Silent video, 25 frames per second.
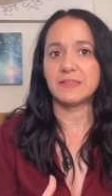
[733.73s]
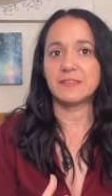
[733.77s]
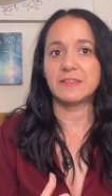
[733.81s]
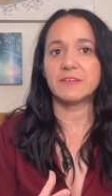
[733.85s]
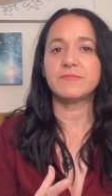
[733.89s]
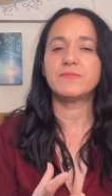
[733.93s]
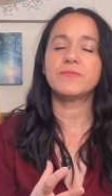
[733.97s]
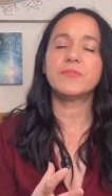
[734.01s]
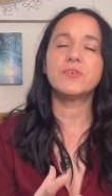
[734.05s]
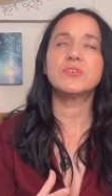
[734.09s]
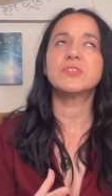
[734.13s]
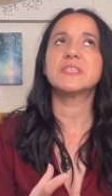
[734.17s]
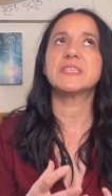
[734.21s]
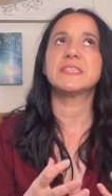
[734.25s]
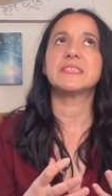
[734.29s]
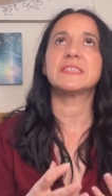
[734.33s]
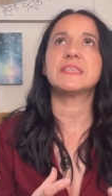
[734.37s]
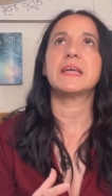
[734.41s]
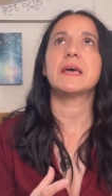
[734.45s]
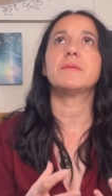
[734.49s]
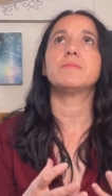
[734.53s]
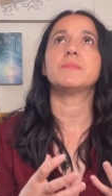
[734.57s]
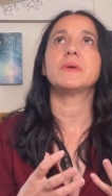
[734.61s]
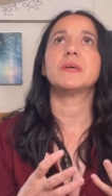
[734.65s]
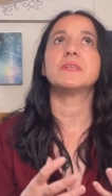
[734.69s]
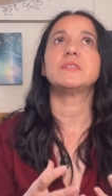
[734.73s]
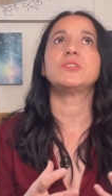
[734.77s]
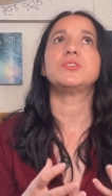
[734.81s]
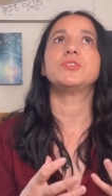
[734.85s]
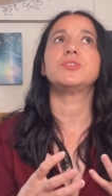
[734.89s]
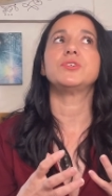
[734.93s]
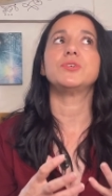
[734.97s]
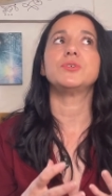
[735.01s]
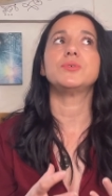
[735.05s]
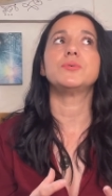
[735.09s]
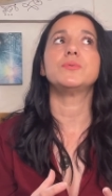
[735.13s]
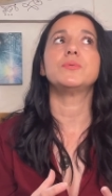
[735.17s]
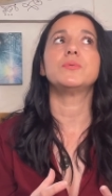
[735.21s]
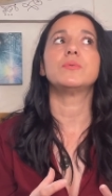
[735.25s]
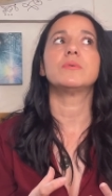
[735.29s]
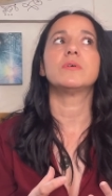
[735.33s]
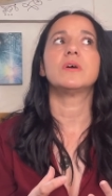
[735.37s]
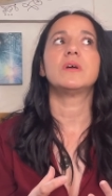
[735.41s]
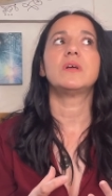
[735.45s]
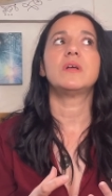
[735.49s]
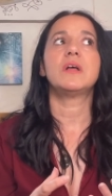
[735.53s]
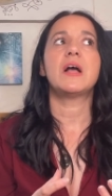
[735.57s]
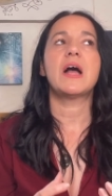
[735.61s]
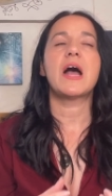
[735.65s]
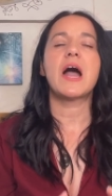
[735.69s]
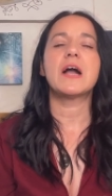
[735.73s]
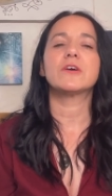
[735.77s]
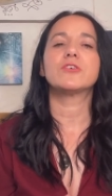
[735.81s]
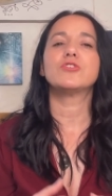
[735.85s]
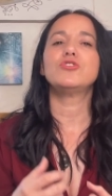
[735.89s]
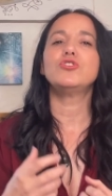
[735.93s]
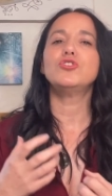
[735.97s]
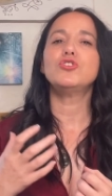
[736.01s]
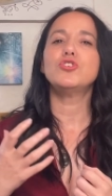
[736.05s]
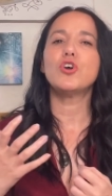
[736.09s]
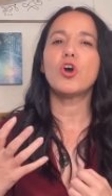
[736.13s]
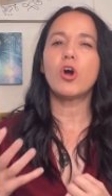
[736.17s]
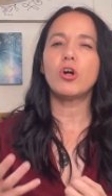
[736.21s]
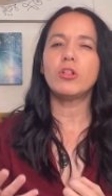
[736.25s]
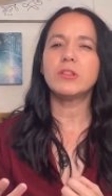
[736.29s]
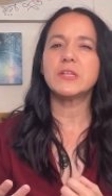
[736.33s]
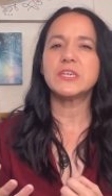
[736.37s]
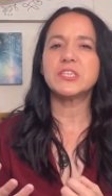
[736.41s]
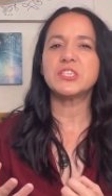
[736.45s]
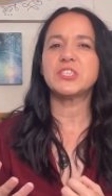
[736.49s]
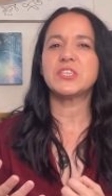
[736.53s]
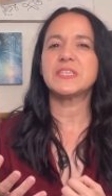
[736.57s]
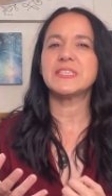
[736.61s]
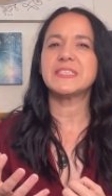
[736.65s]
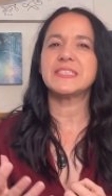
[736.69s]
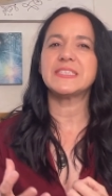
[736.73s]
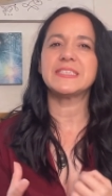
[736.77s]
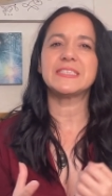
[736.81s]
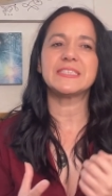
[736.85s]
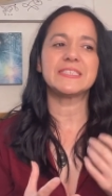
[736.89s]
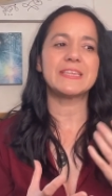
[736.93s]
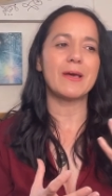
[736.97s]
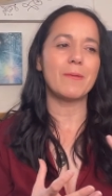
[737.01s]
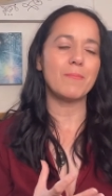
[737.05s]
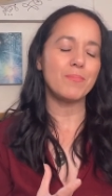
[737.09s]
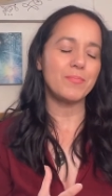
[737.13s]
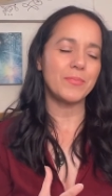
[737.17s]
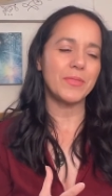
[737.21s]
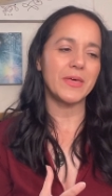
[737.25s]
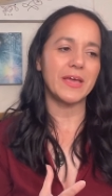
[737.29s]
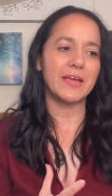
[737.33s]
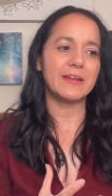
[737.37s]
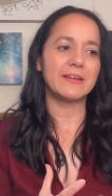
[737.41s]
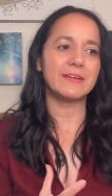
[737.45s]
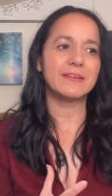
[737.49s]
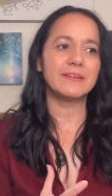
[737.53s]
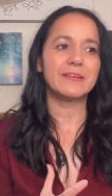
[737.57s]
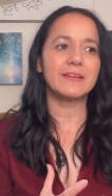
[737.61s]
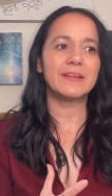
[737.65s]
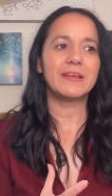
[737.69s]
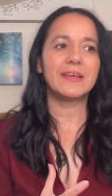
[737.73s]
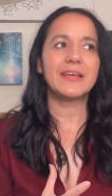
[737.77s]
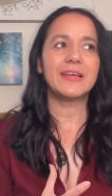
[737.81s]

The first step is to acknowledge that it's something